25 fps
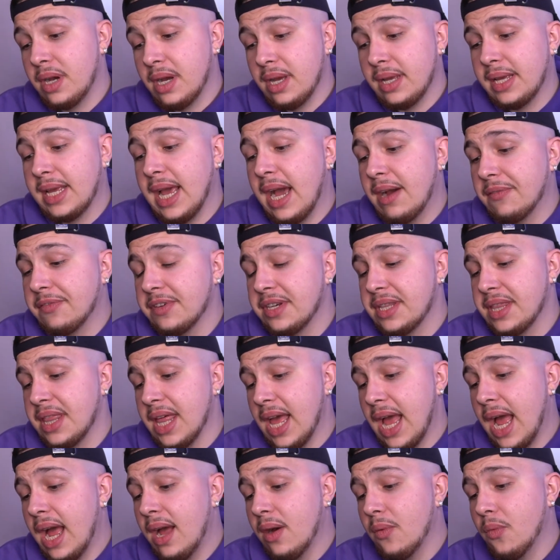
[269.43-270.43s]
I gathered
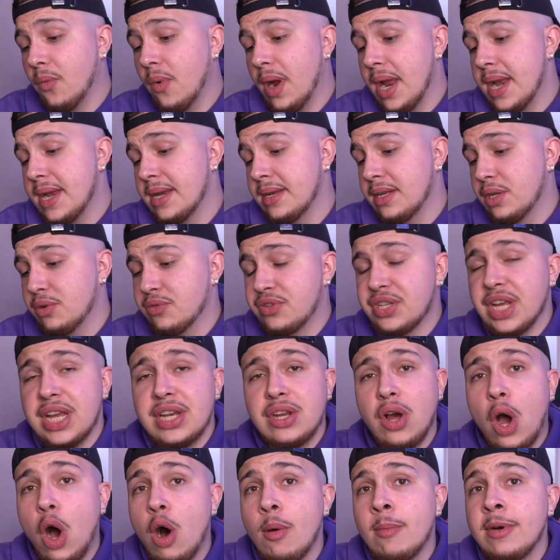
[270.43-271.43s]
that when you
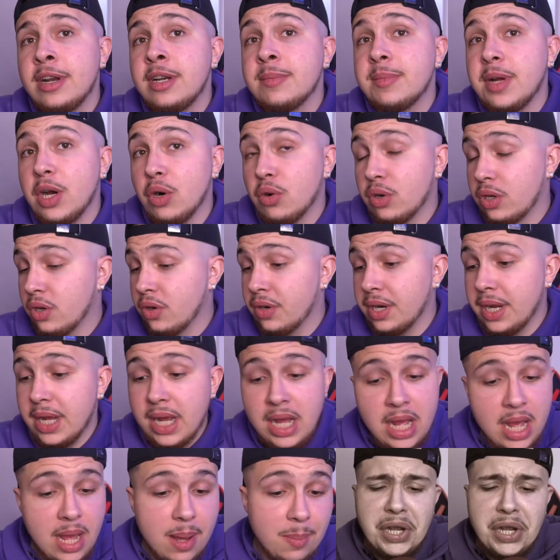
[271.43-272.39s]
said almond milk on it.